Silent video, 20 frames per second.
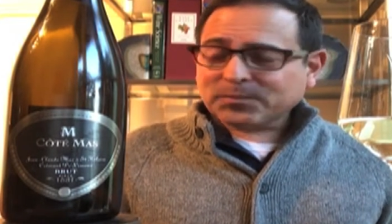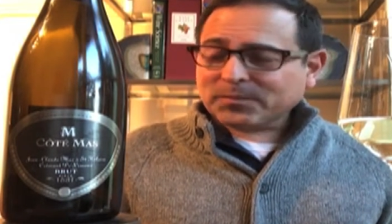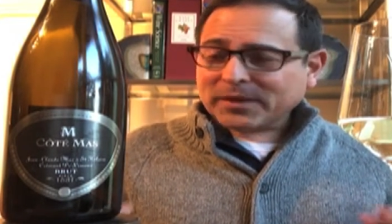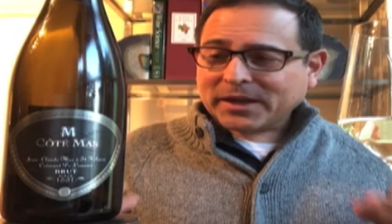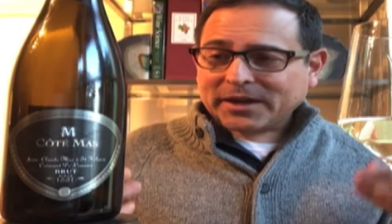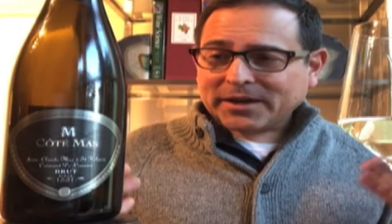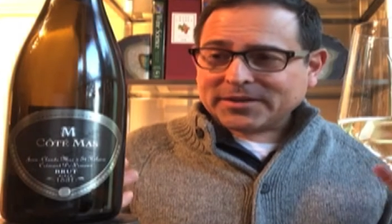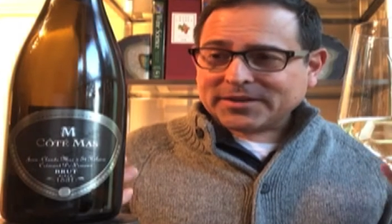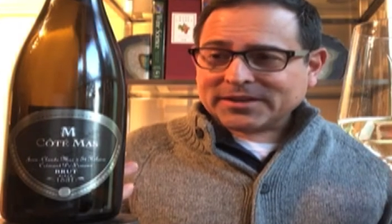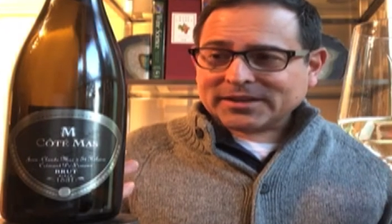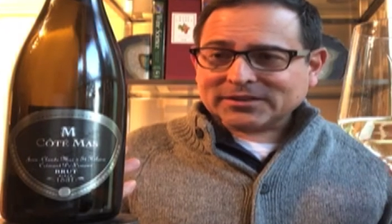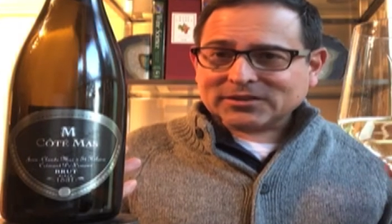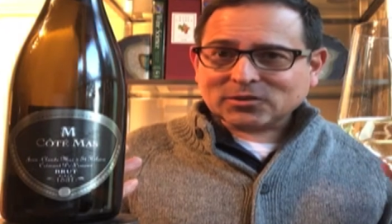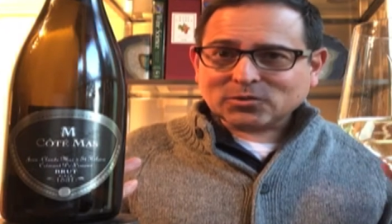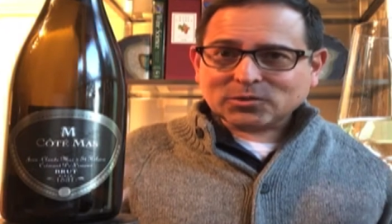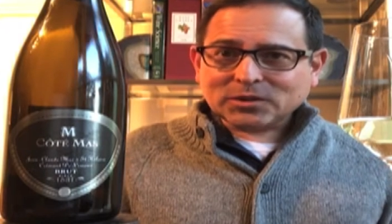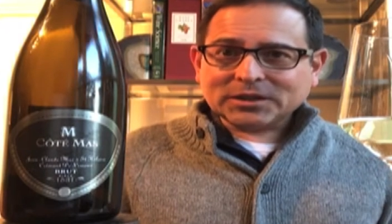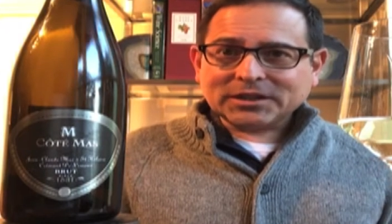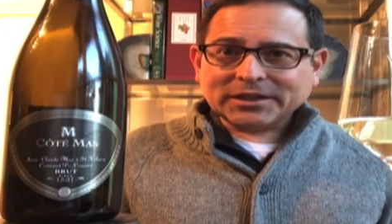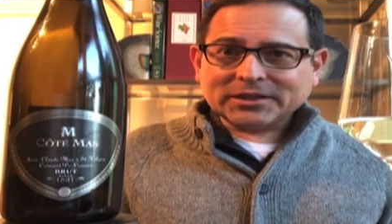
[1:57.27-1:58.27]
and I think that's a
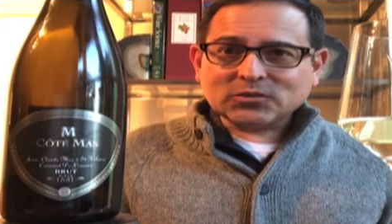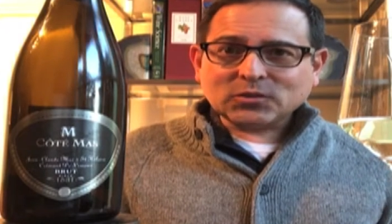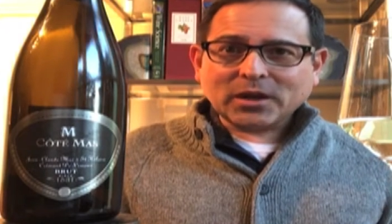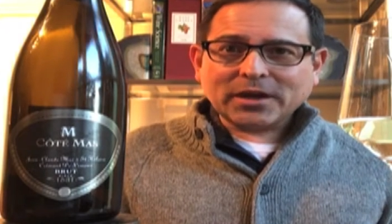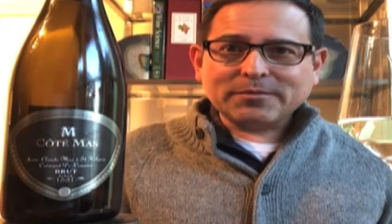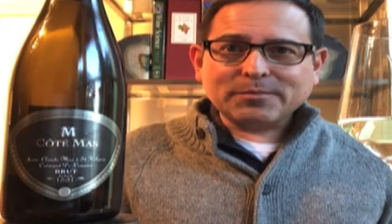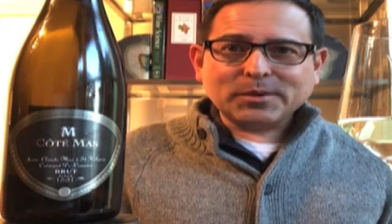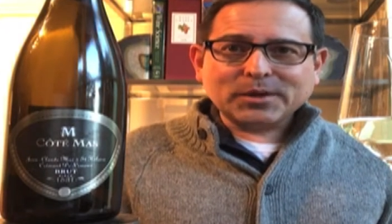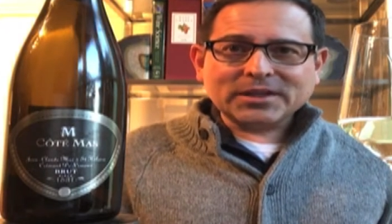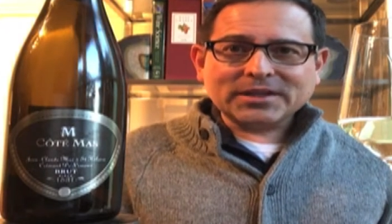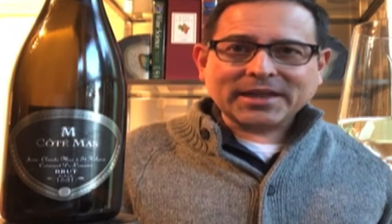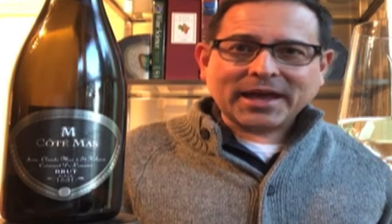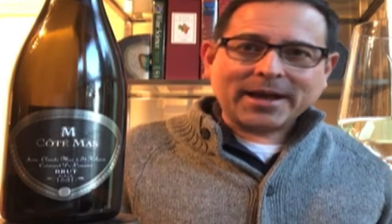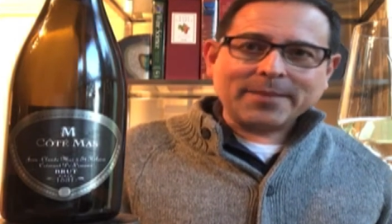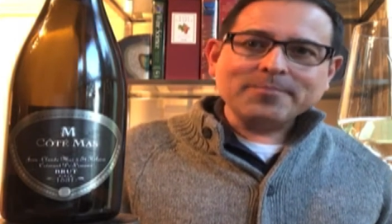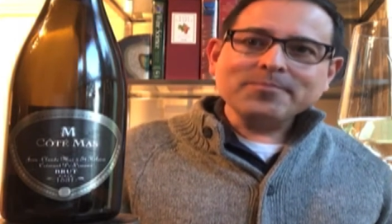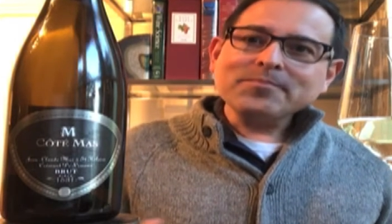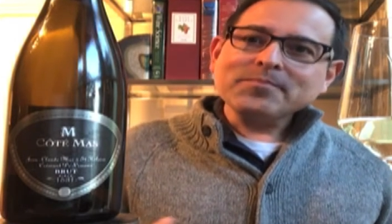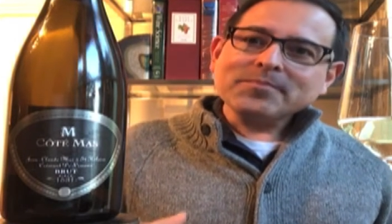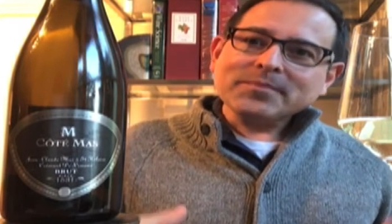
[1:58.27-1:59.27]
really nice way of putting that.